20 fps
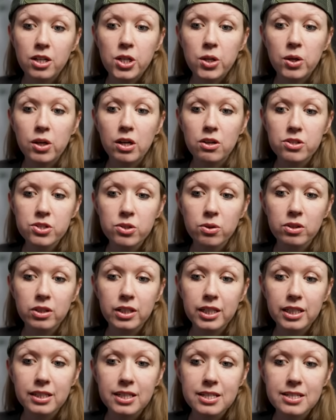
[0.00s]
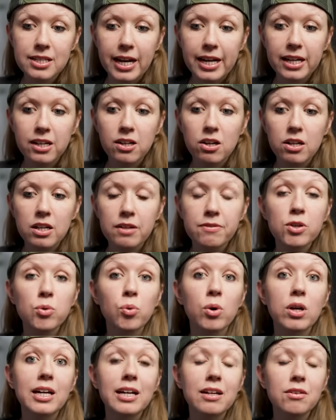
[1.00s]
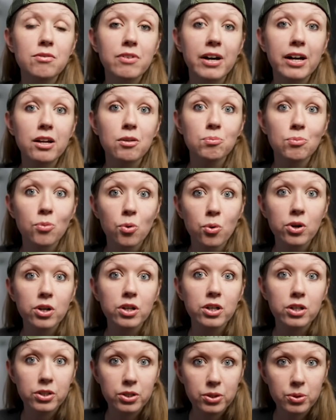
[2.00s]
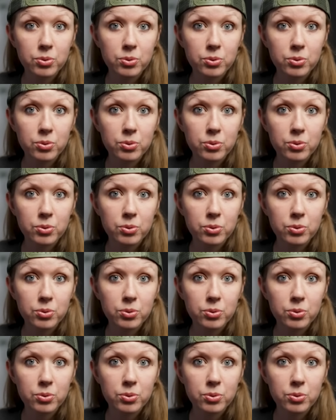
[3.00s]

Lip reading: You can also click this icon if you want to invite more